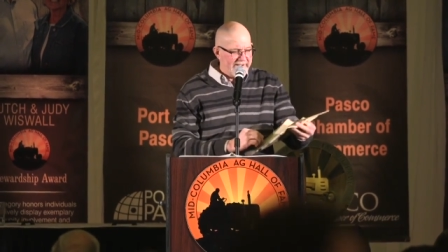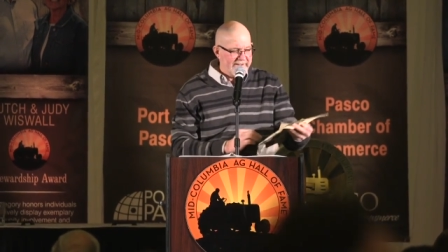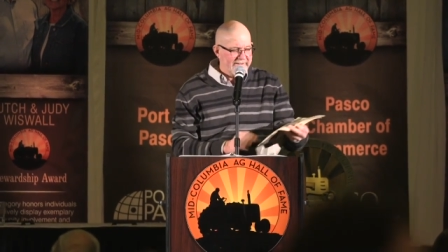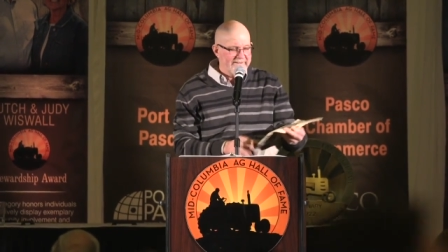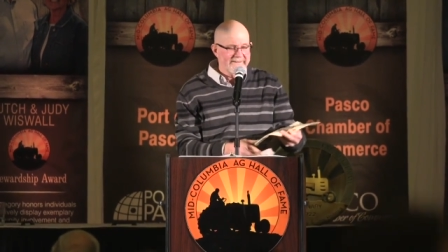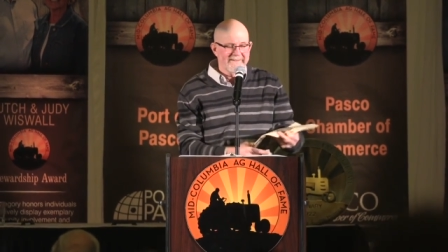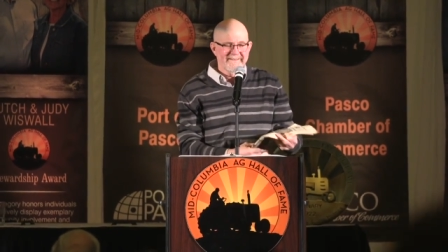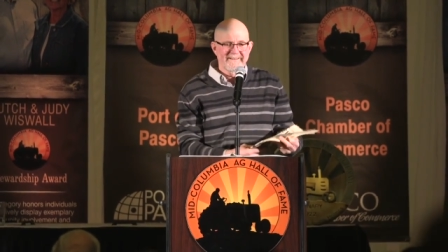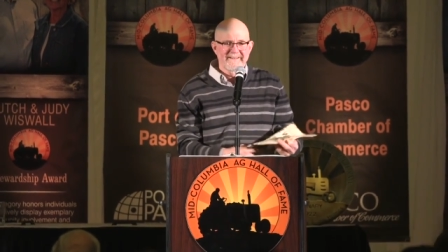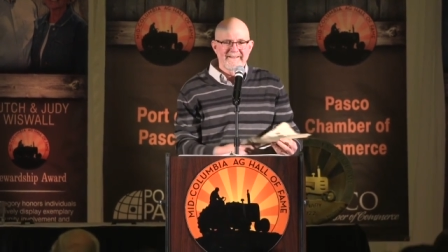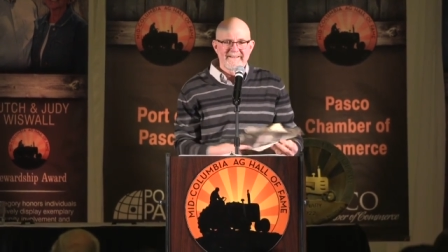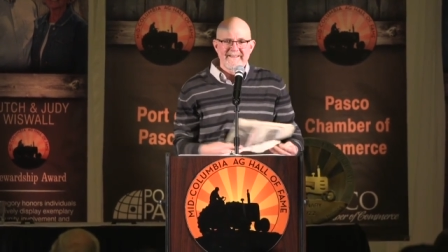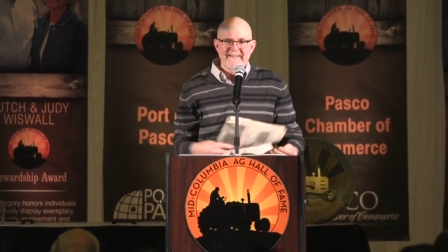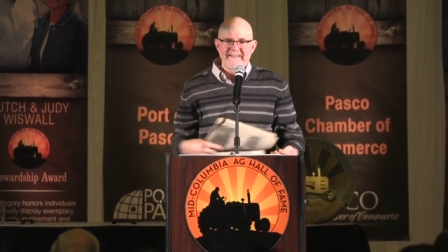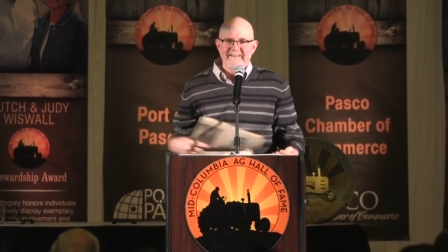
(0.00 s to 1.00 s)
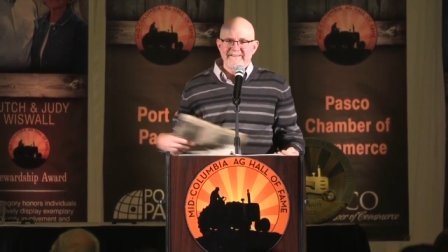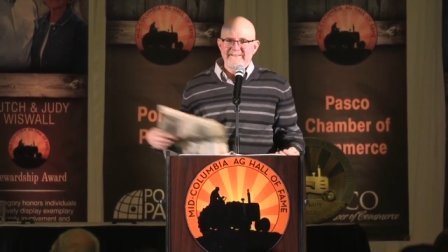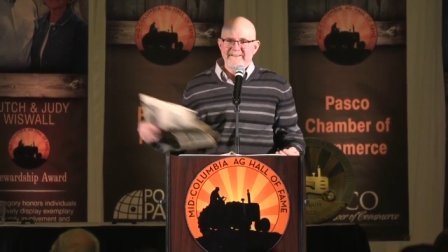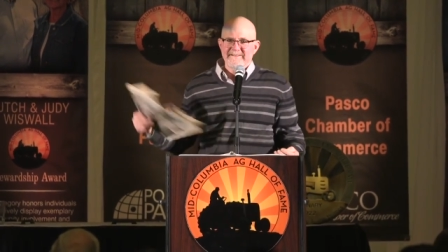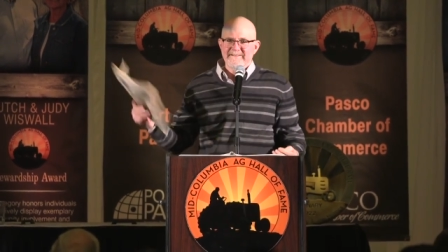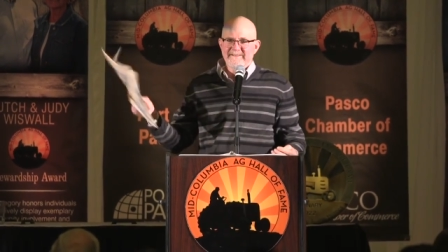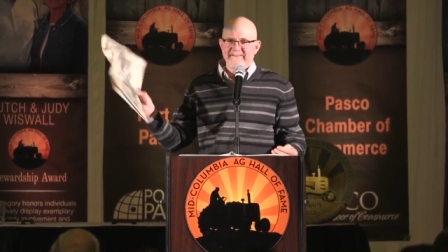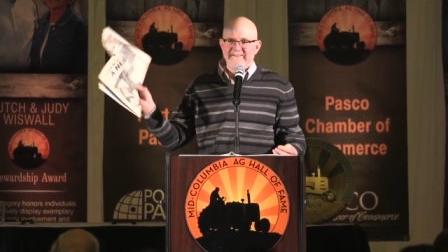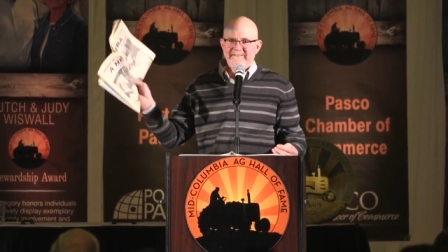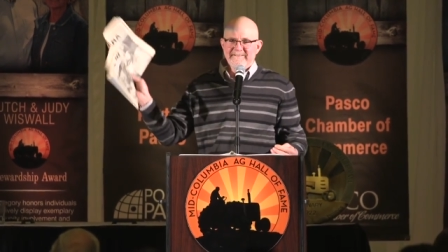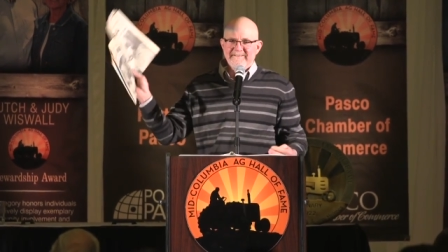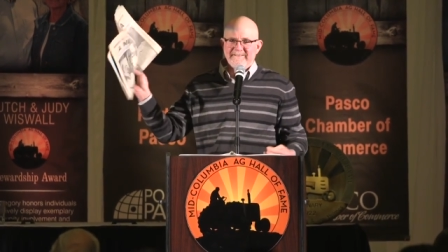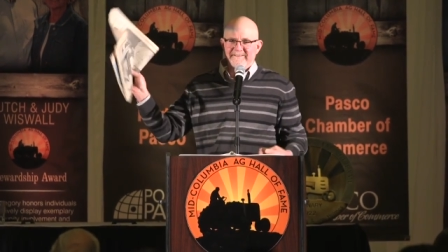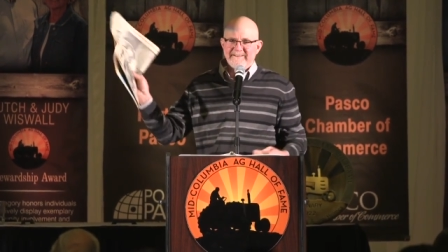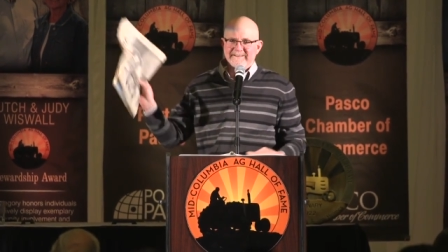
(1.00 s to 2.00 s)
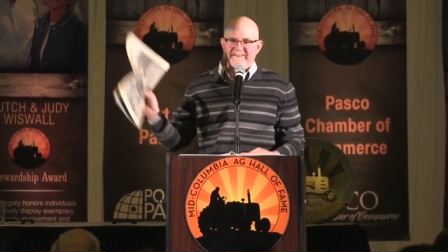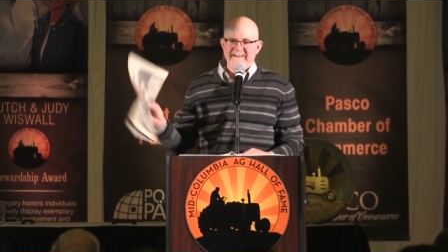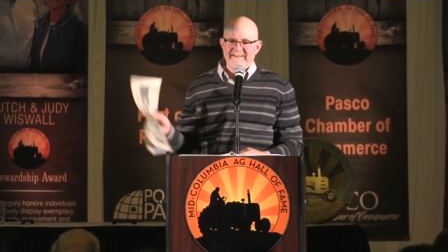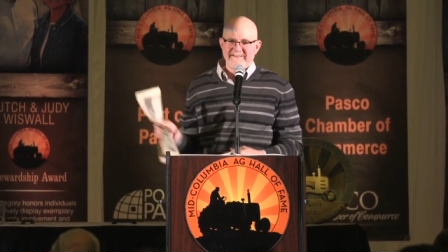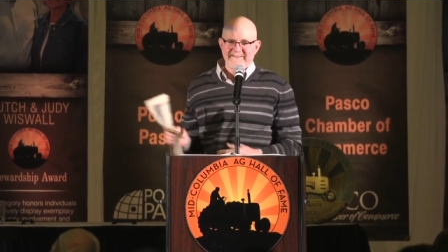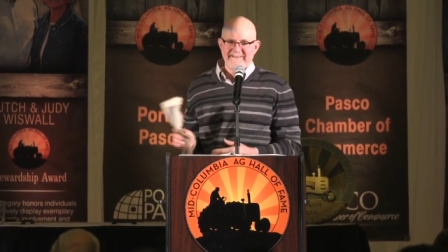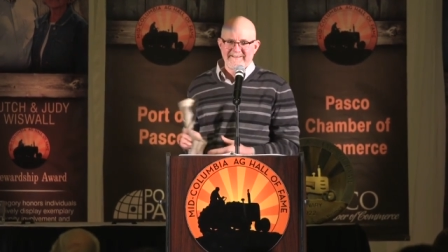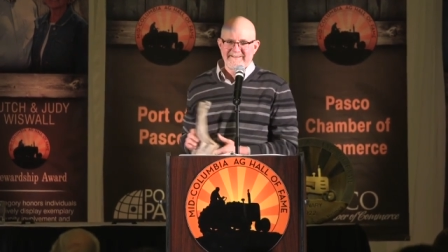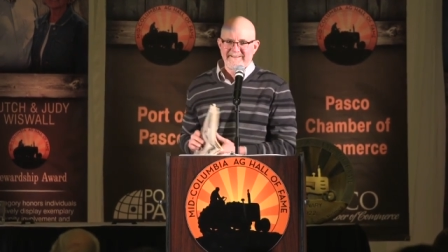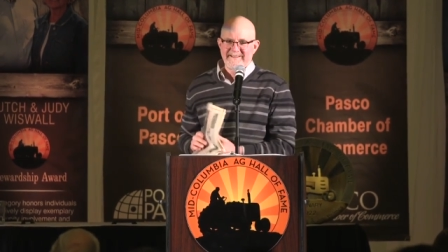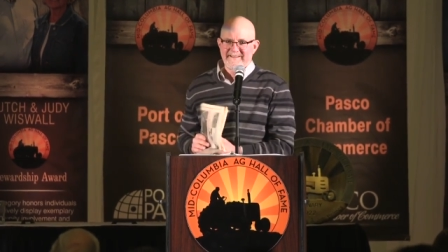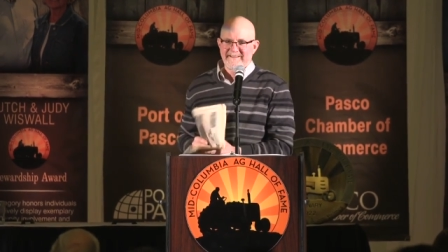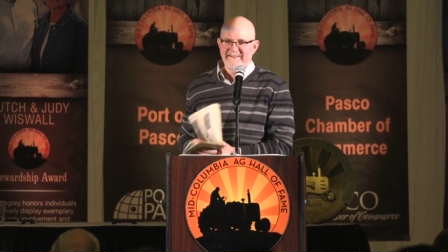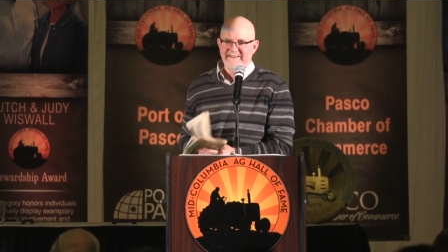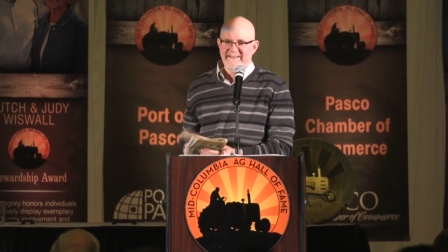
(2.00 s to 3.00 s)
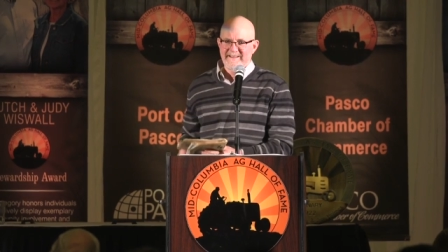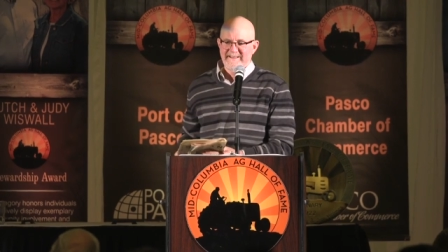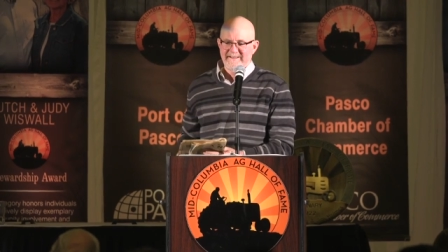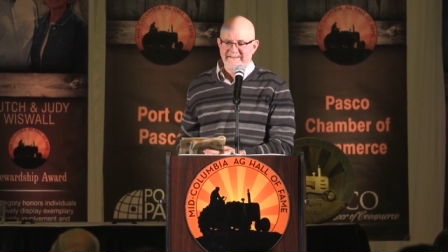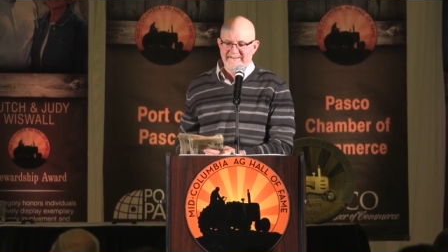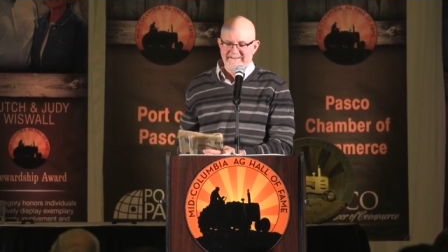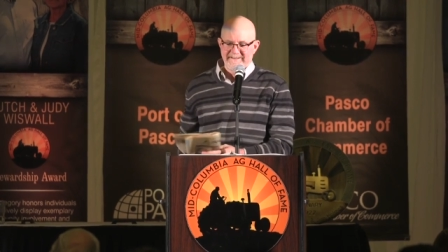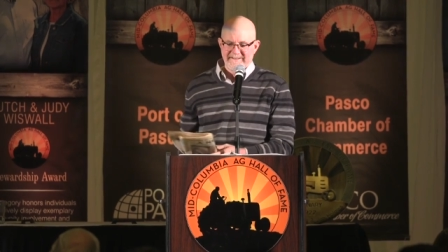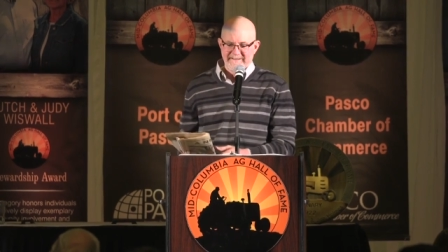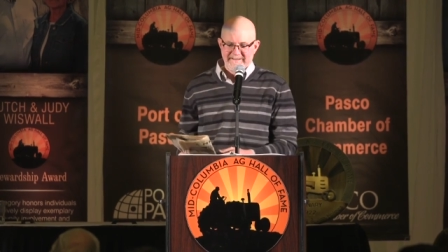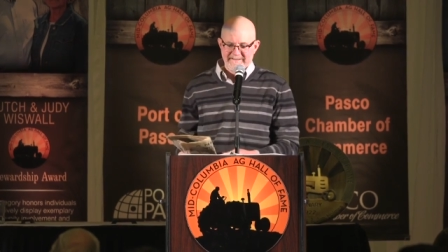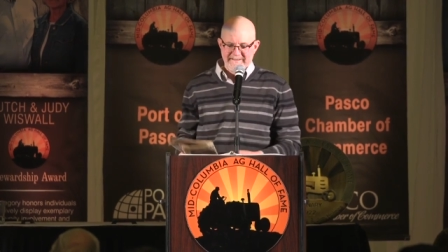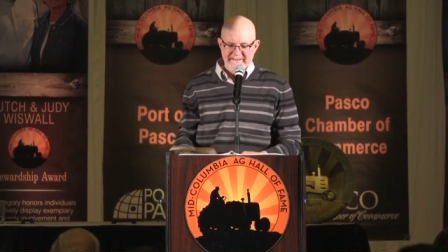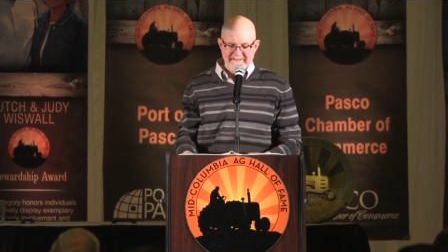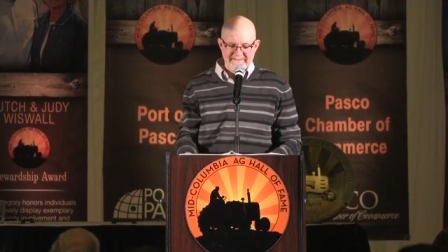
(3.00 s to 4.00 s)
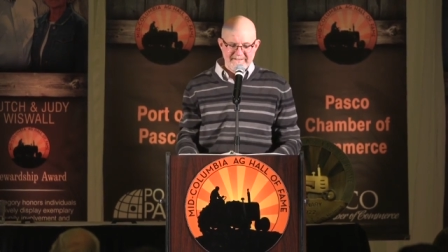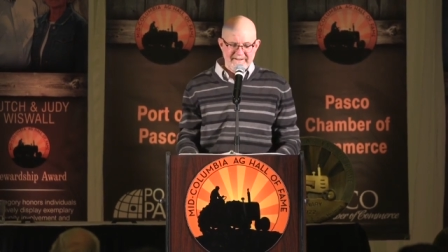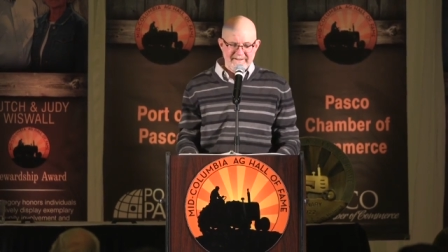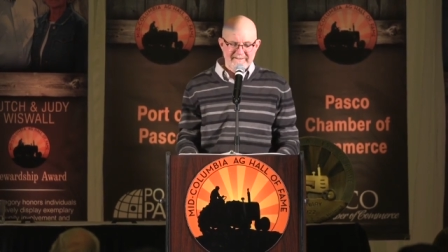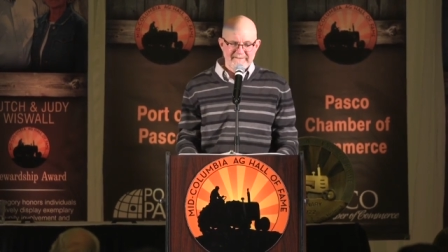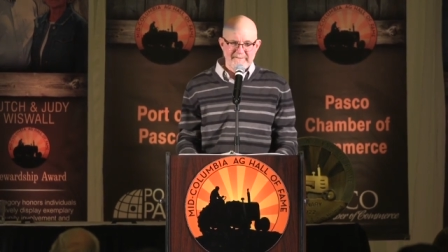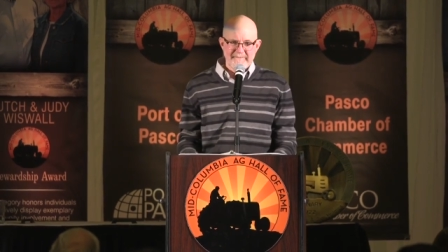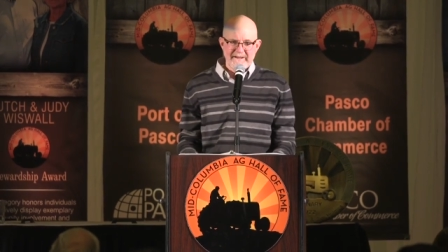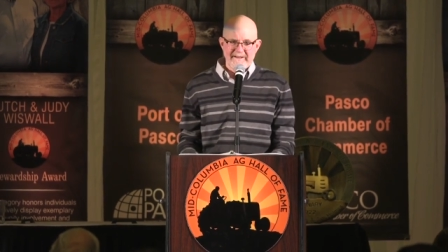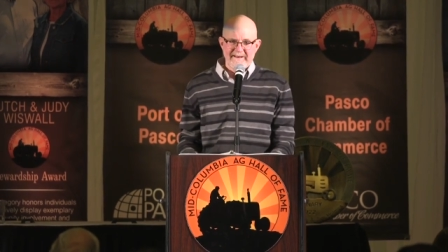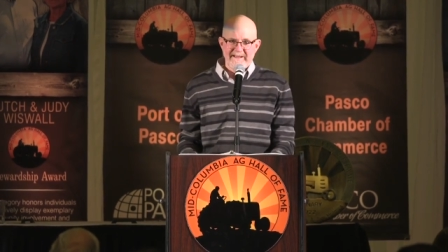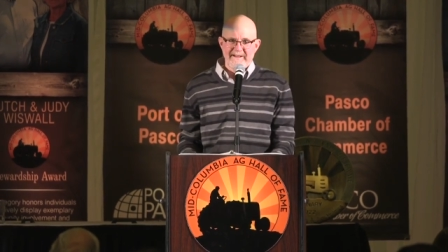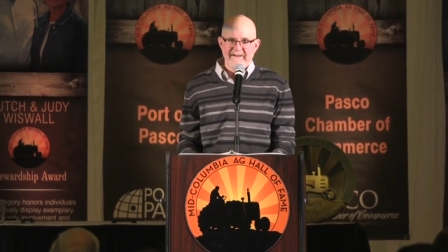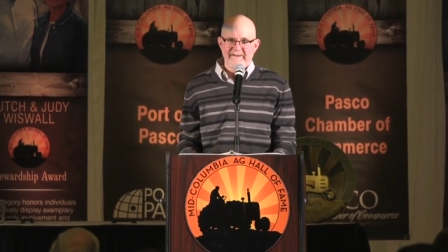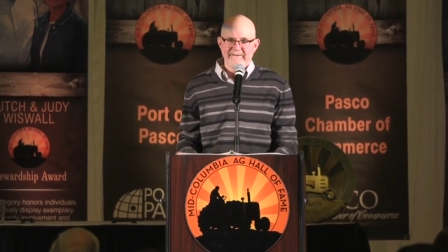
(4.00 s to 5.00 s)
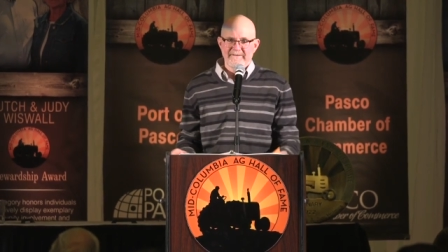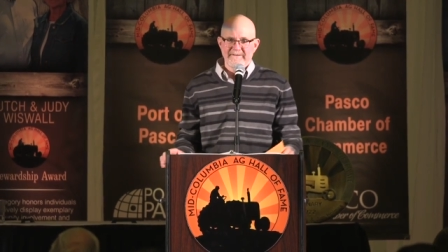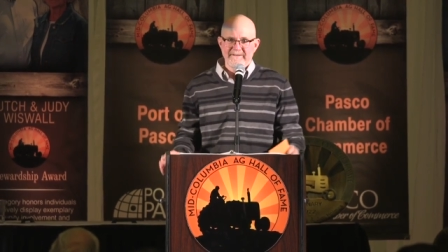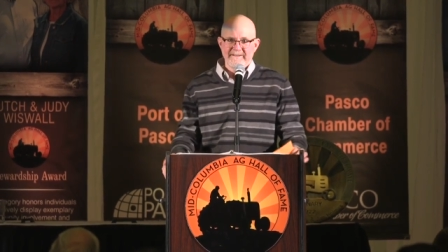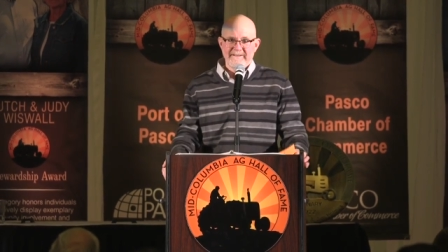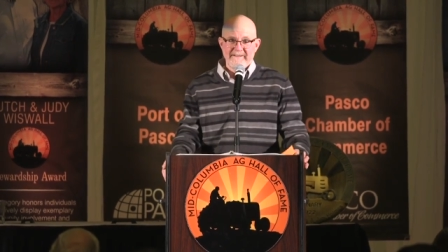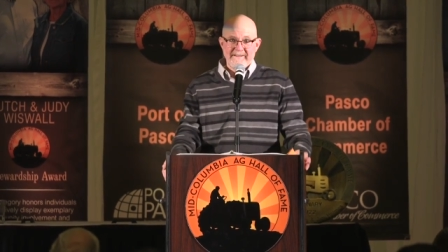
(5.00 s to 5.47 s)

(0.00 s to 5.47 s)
uh, in this article in 1988, it, it talks about how